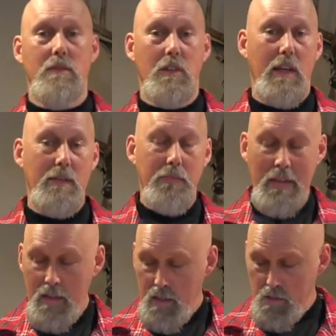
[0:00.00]
Okay,
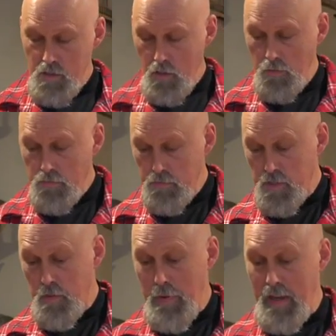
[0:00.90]
so
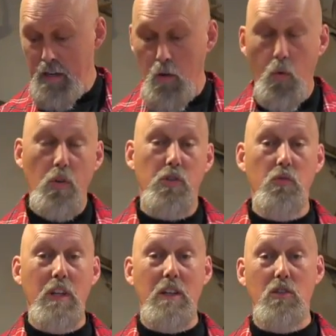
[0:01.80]
just depending on what you
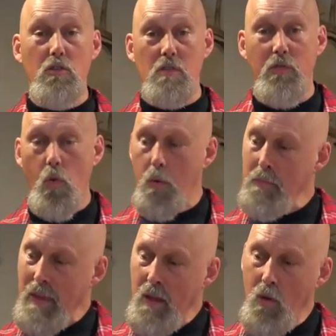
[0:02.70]
need to use it for.
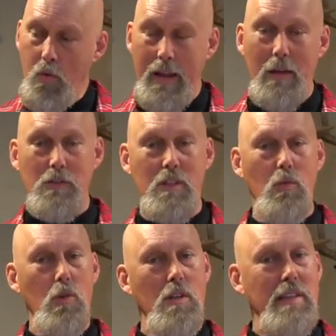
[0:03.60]
When I was in
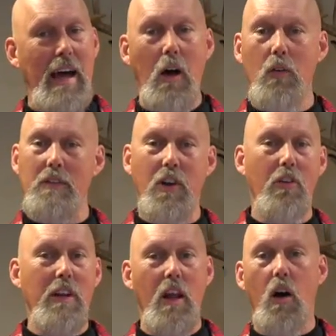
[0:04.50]
the woods, I only
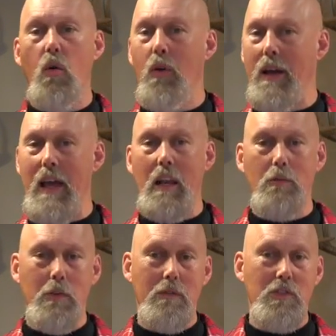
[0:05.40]
turned it on when I got a
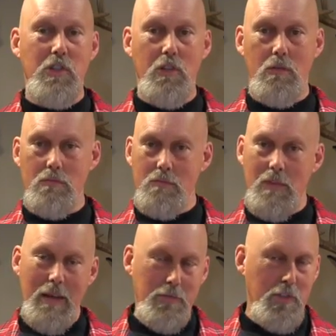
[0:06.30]
little bit of a chill.
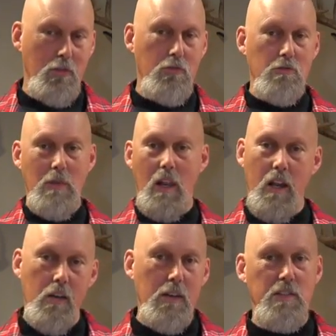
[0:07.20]
I'm still using my
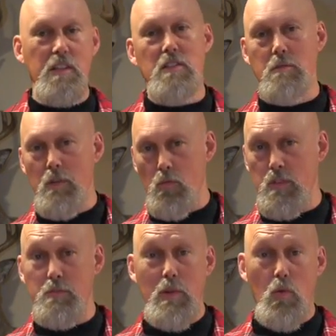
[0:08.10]
layering system.
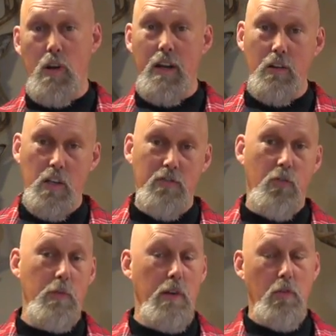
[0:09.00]
It's been working out good
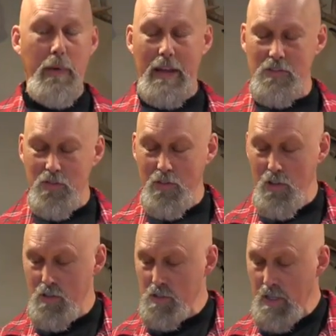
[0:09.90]
for me over the past few
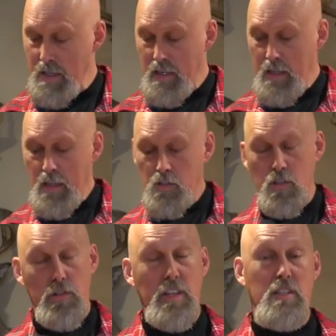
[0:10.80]
years.
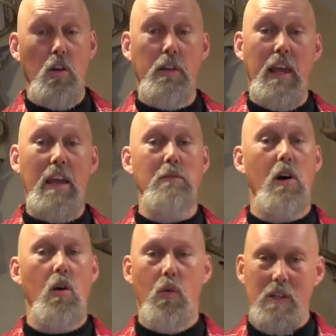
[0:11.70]
So this only came
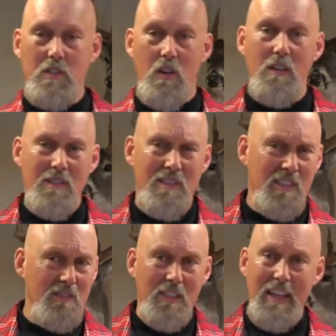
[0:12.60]
on when I started
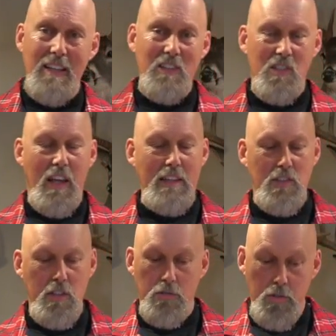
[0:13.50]
getting that slight
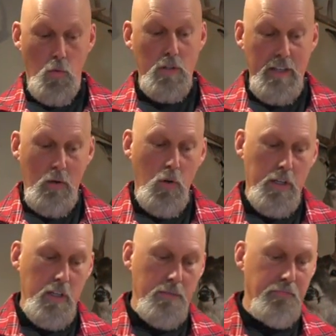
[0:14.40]
chill. So it worked out
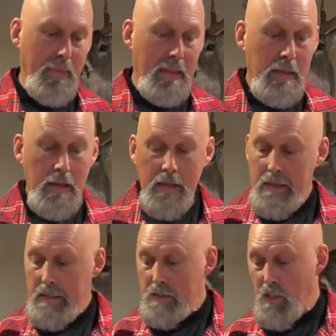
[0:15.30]
really good.
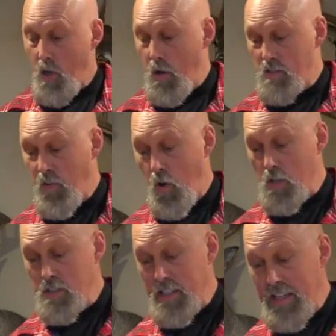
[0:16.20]
So as
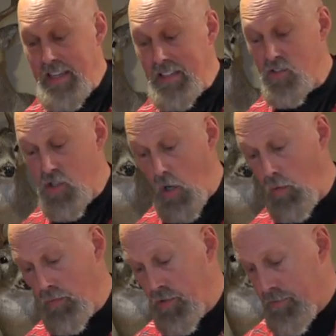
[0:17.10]
far as the heat
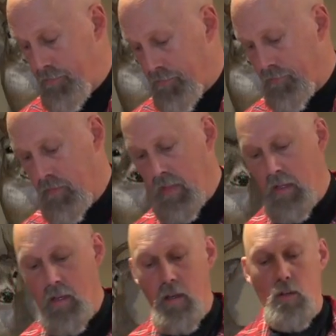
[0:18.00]
zones,
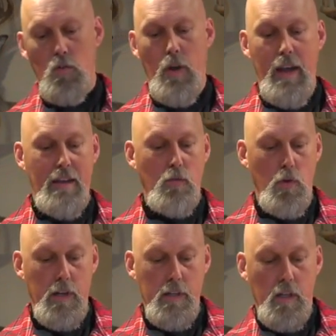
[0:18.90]
you have
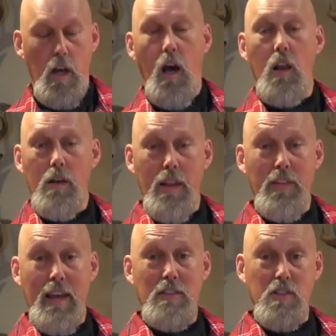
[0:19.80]
one in the collar, I
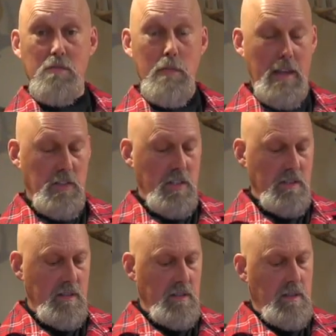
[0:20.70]
think I just
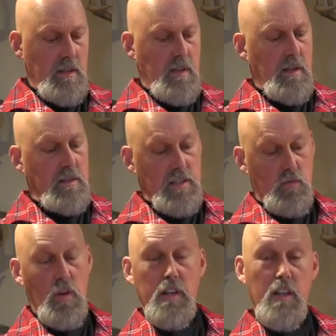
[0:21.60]
mentioned, that's
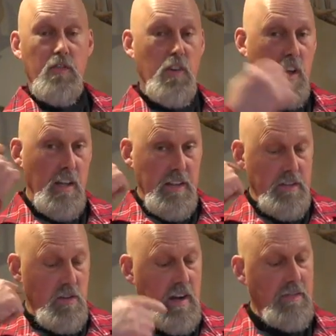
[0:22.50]
really good for cutting
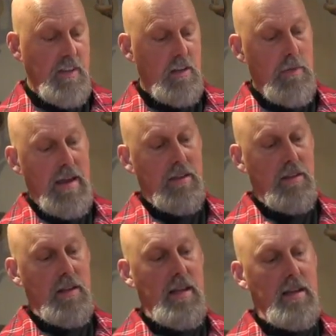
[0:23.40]
that draft down the back of
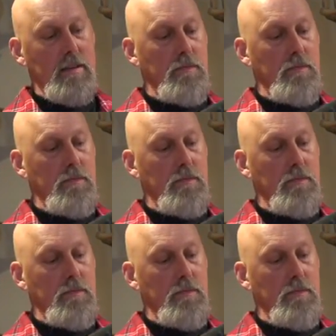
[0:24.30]
the neck.